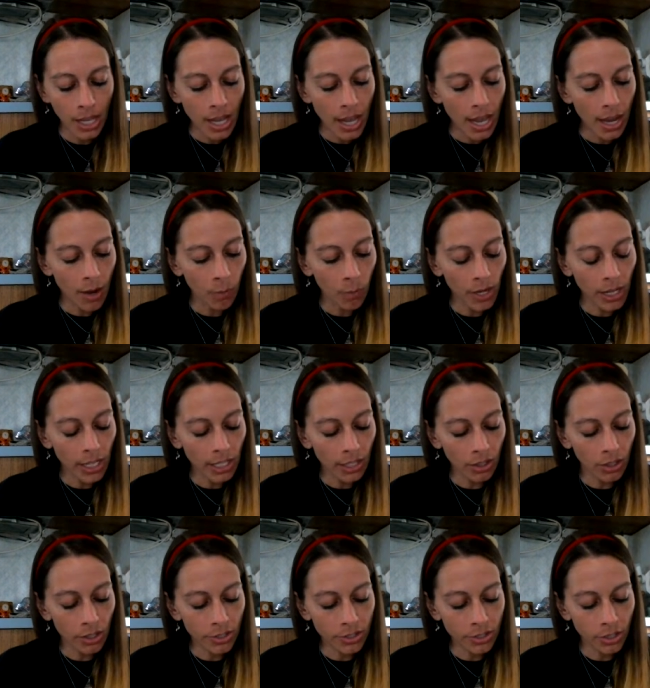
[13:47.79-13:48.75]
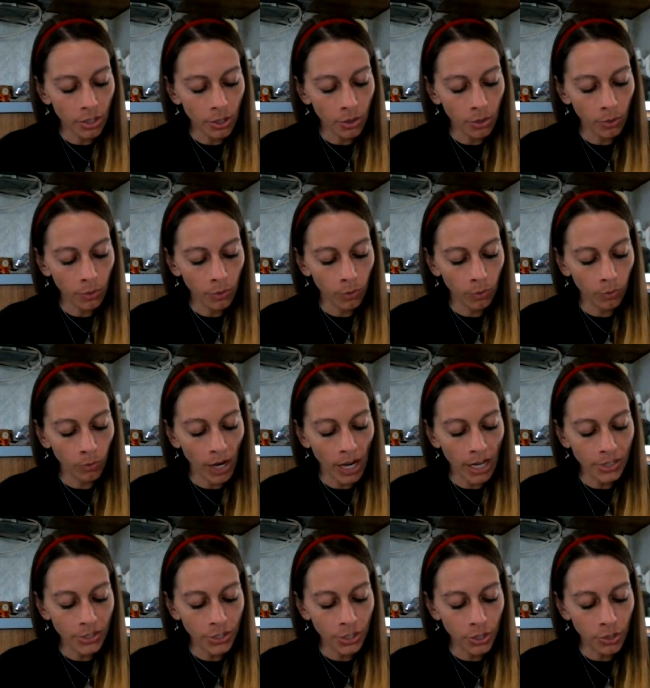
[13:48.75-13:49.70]
and we can also
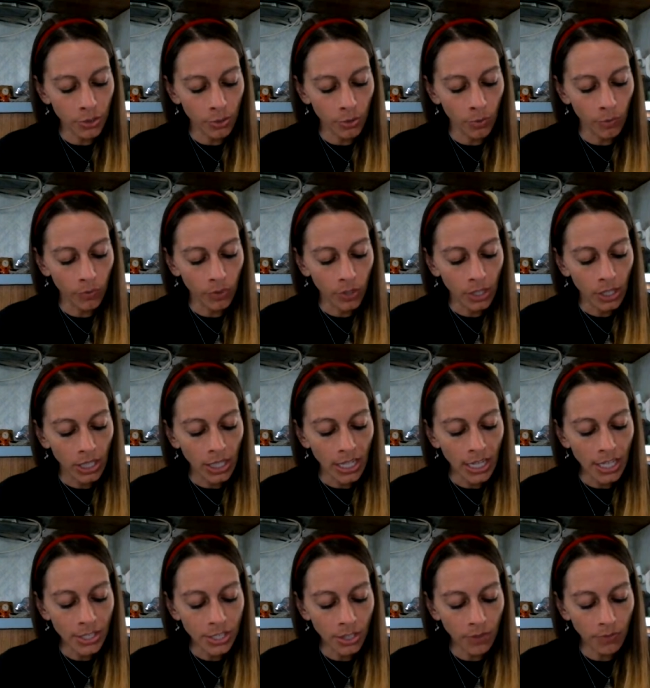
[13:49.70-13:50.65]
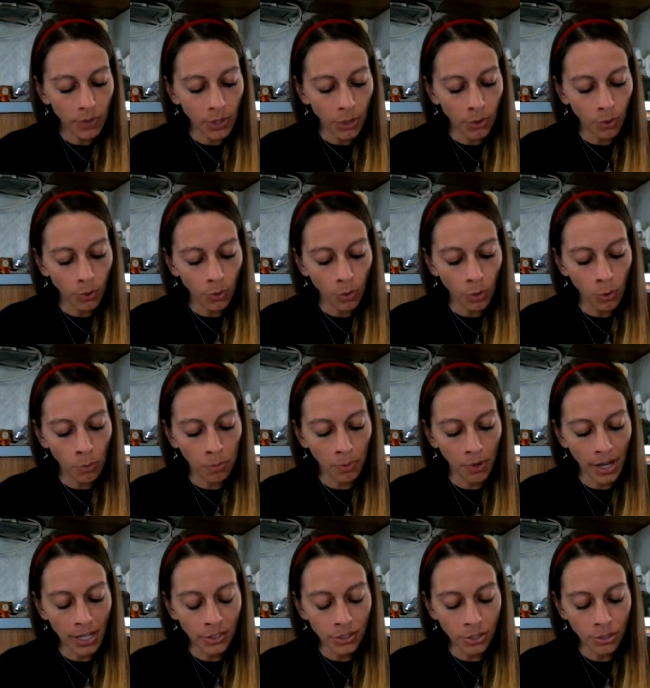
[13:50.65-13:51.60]
rise you. Each of you who
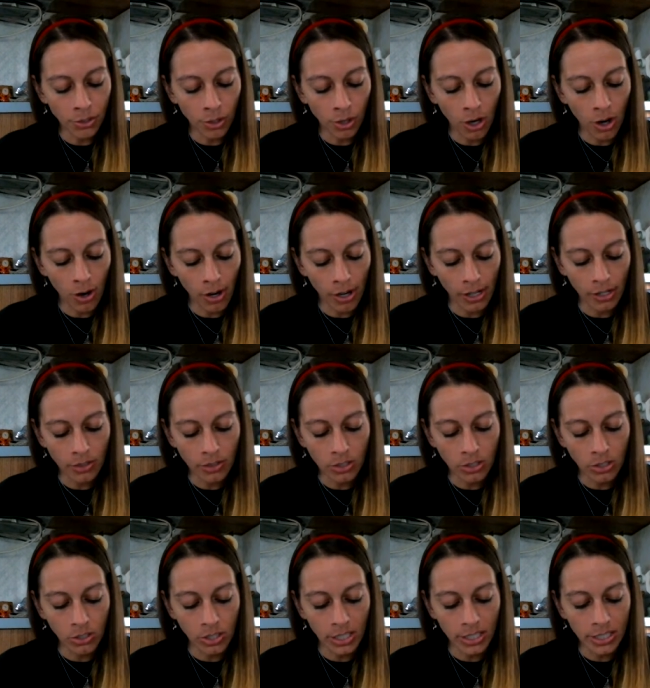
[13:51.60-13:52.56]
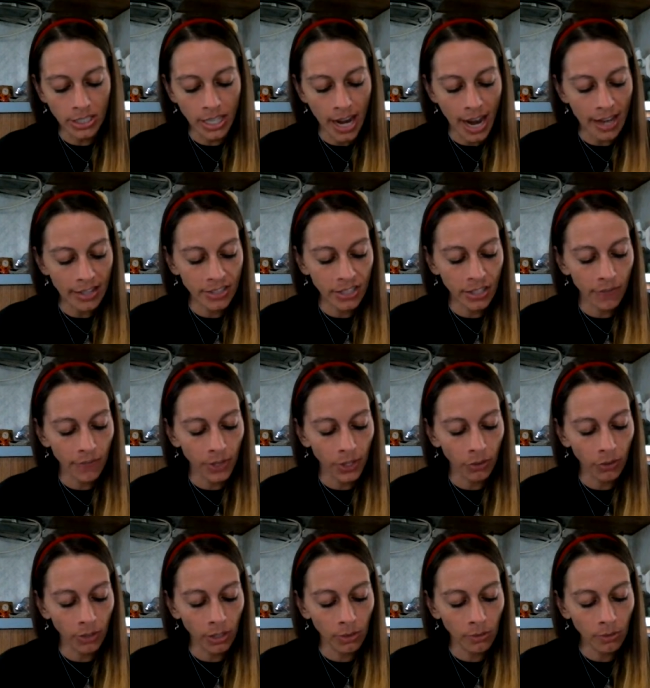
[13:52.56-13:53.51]
brings your heart to this task of
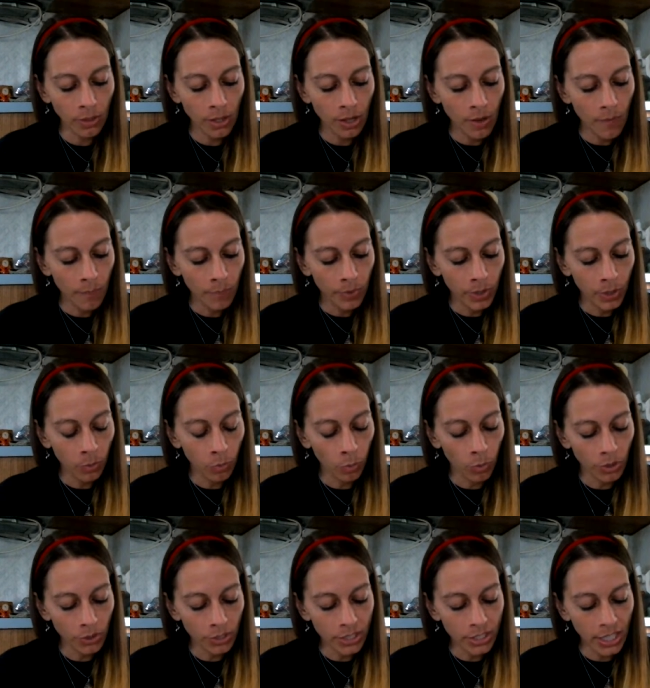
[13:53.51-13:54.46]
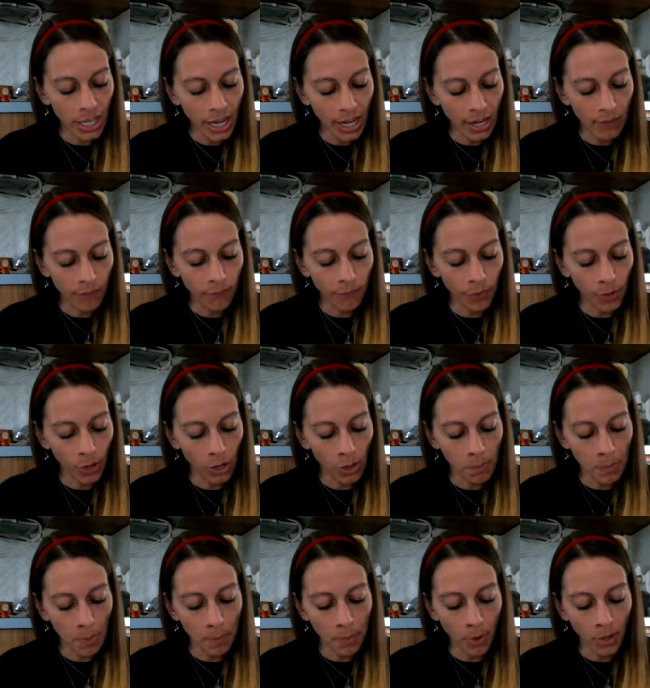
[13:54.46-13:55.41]
healing will stand
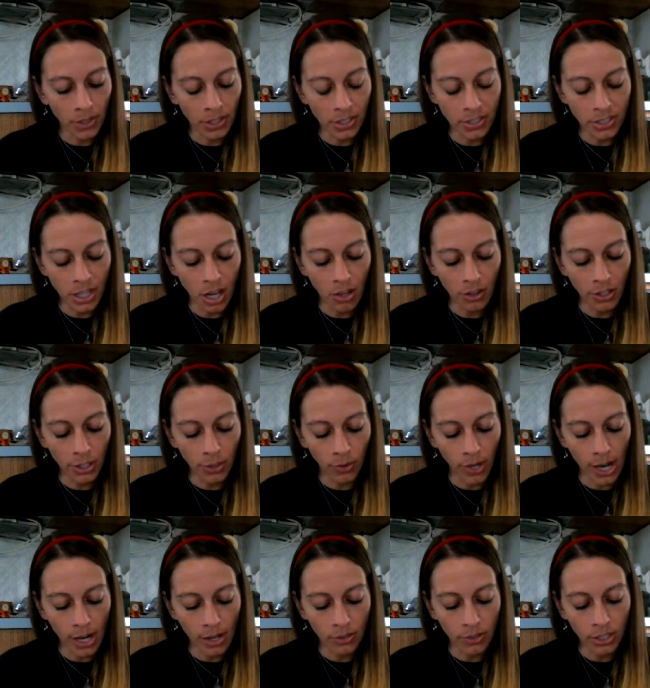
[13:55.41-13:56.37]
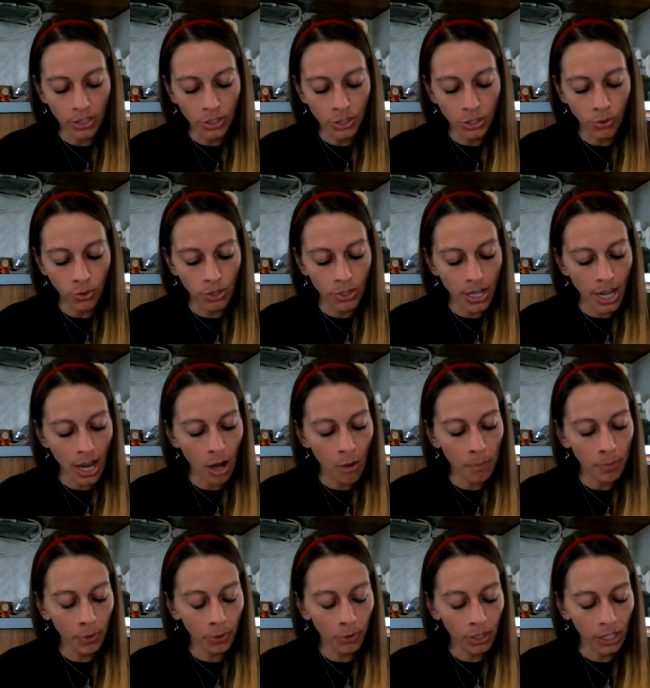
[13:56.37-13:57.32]
firm upon the solid ground that you are now
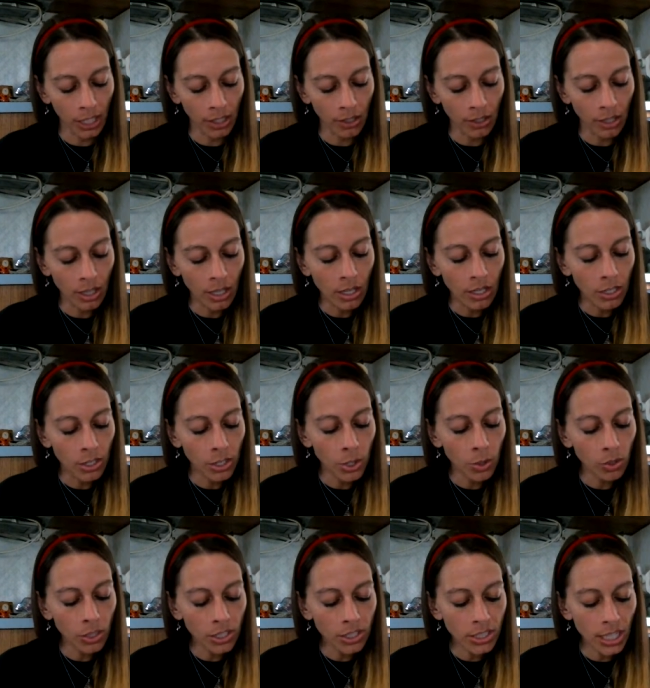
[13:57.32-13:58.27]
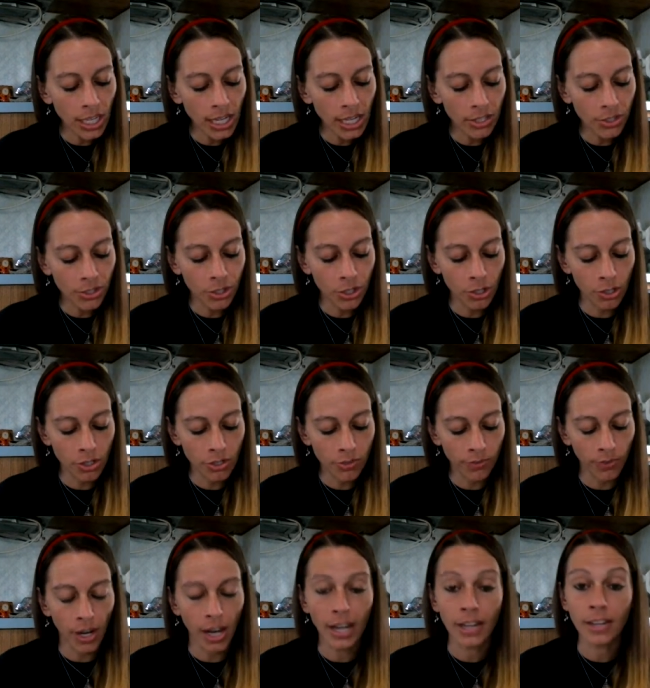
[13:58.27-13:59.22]
building. Unity is yours,
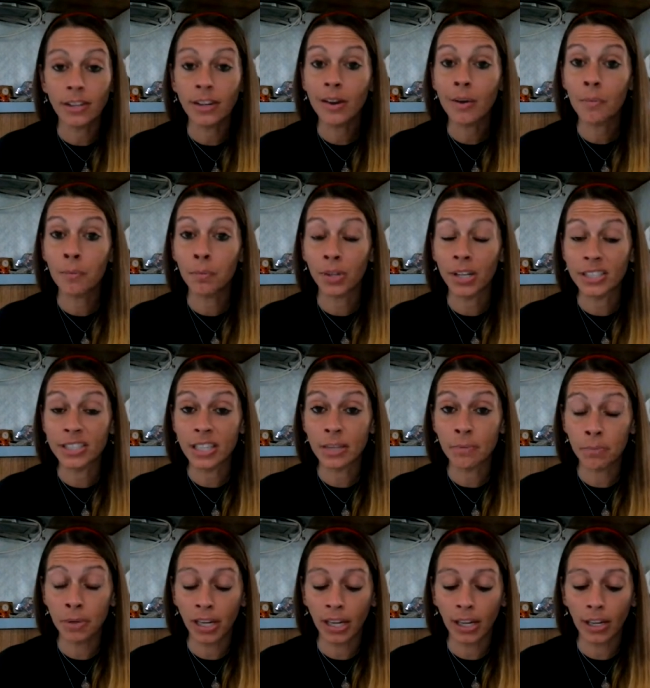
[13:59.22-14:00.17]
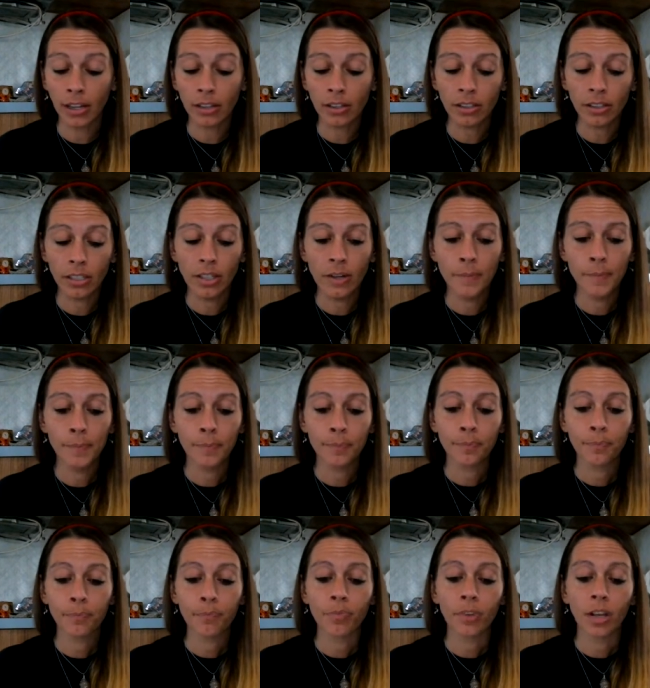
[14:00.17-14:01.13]
friend. Blessed be.
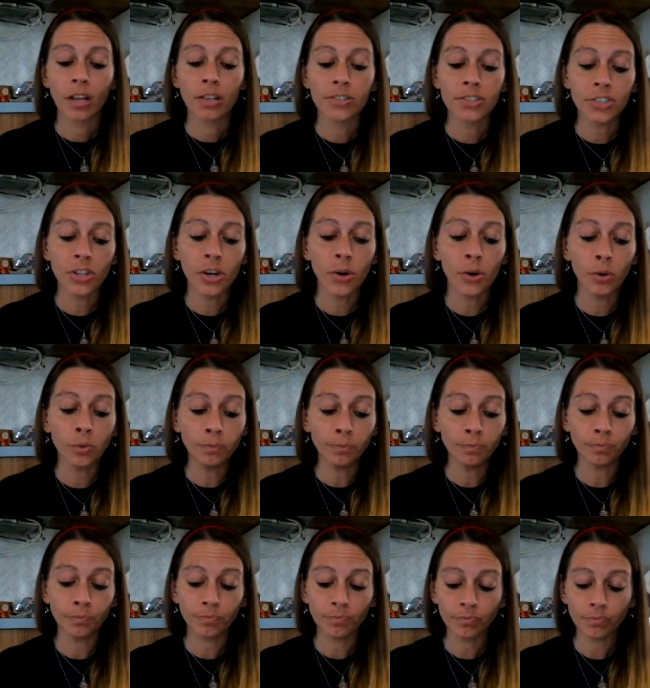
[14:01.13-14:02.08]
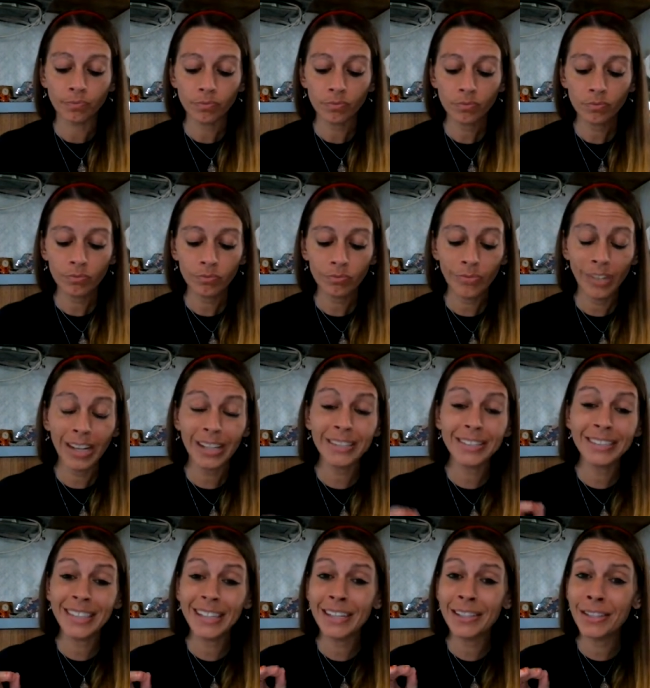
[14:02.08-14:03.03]
So
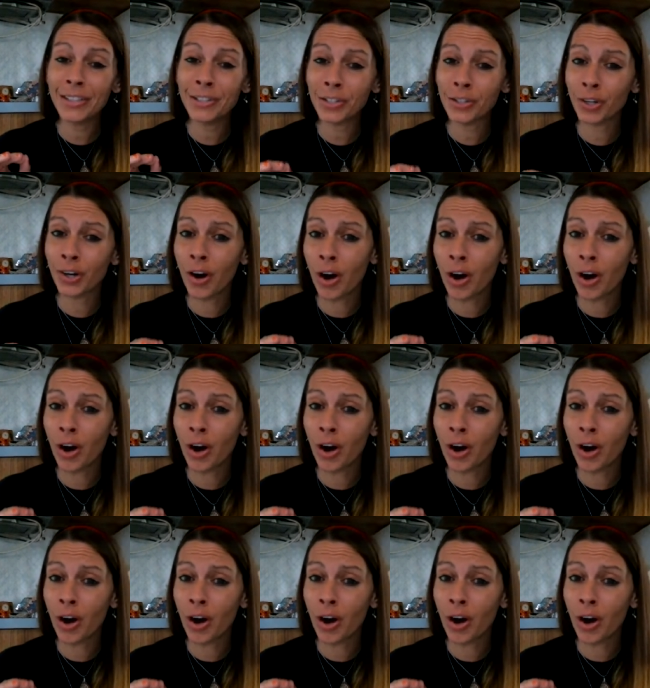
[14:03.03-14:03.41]
it's saying that you're